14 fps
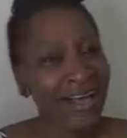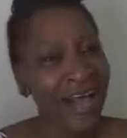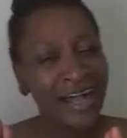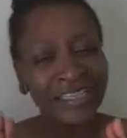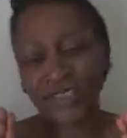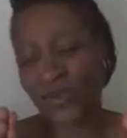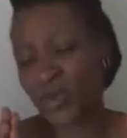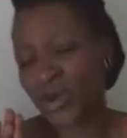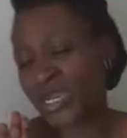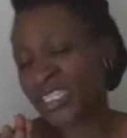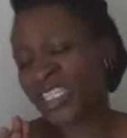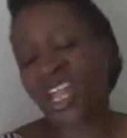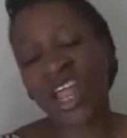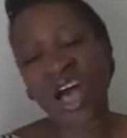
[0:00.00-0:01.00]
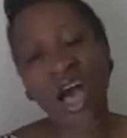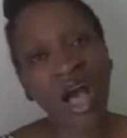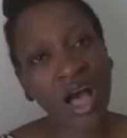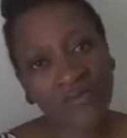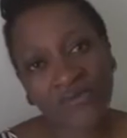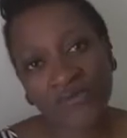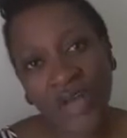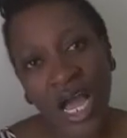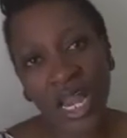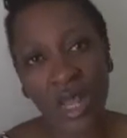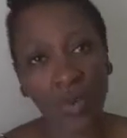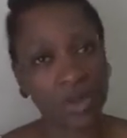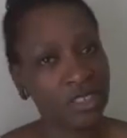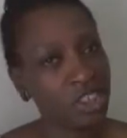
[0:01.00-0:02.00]
I just wanted to laugh and
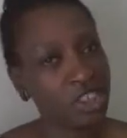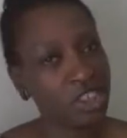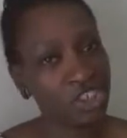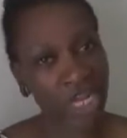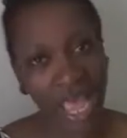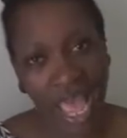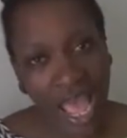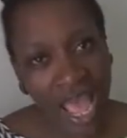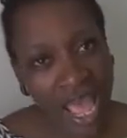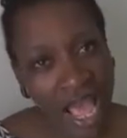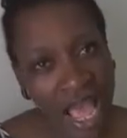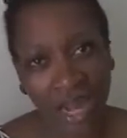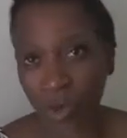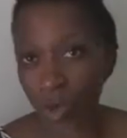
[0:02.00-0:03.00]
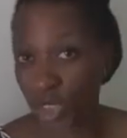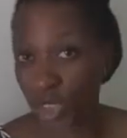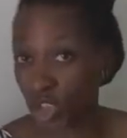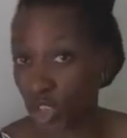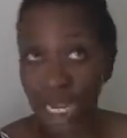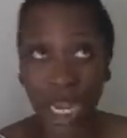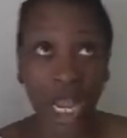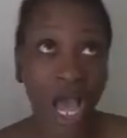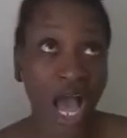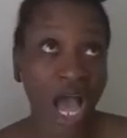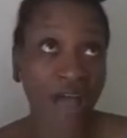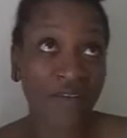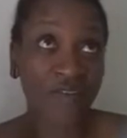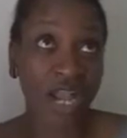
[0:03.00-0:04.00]
I want to share and I want you to
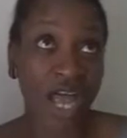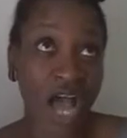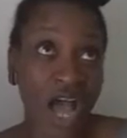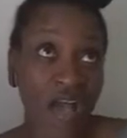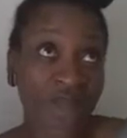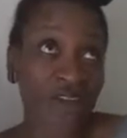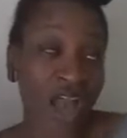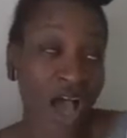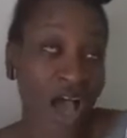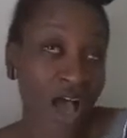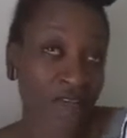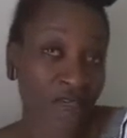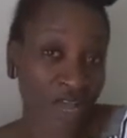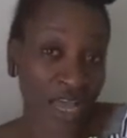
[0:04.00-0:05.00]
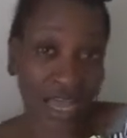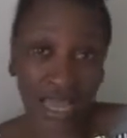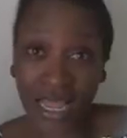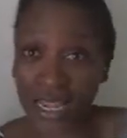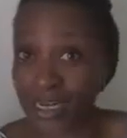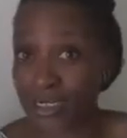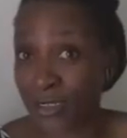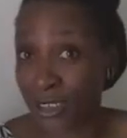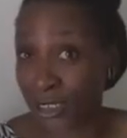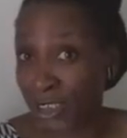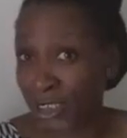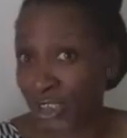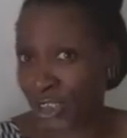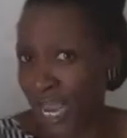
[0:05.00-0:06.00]
laugh and
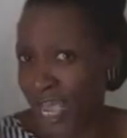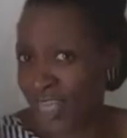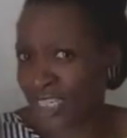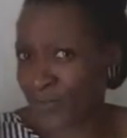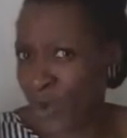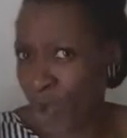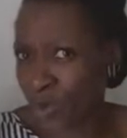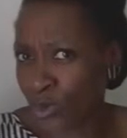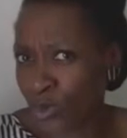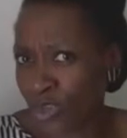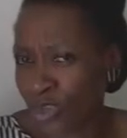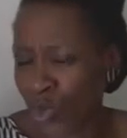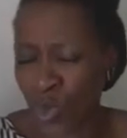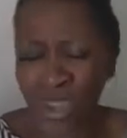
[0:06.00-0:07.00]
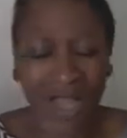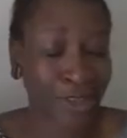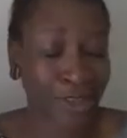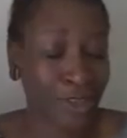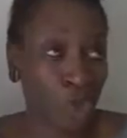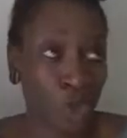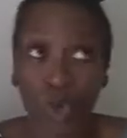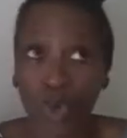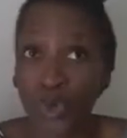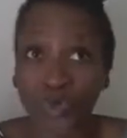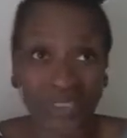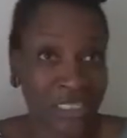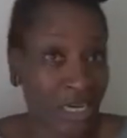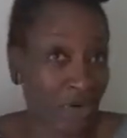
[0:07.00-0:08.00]
share this post. We are
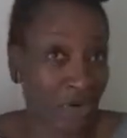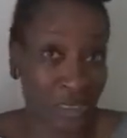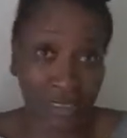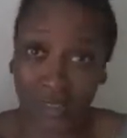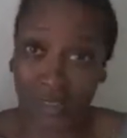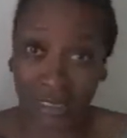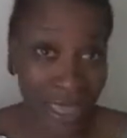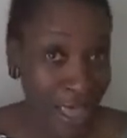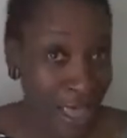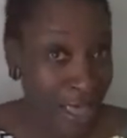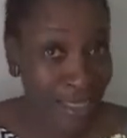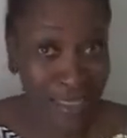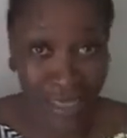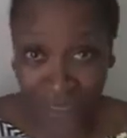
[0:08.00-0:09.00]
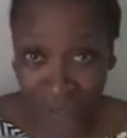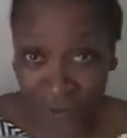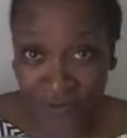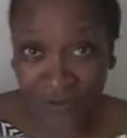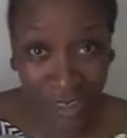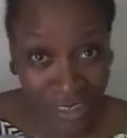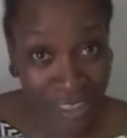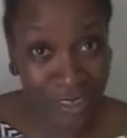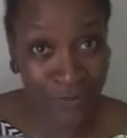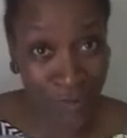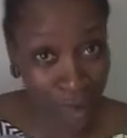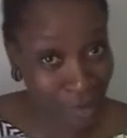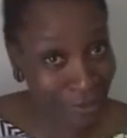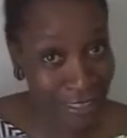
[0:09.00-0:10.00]
too serious. Thank you for watching this
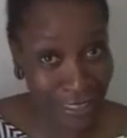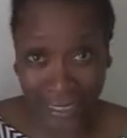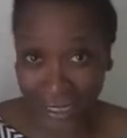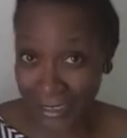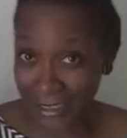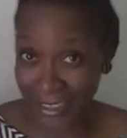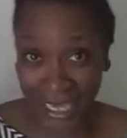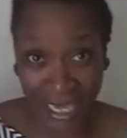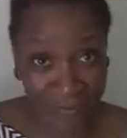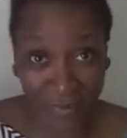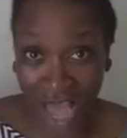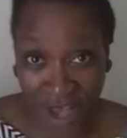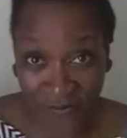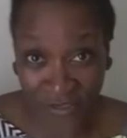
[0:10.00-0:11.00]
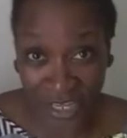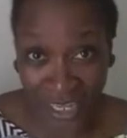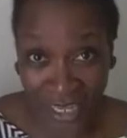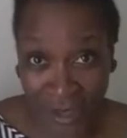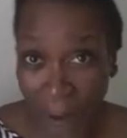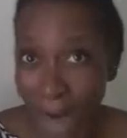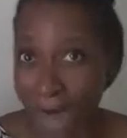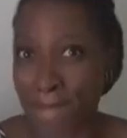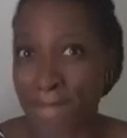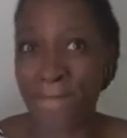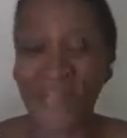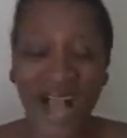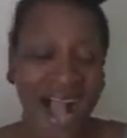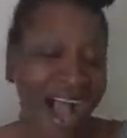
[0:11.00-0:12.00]
post, and keep laughing.
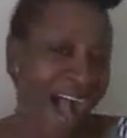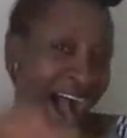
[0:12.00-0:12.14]
Bye.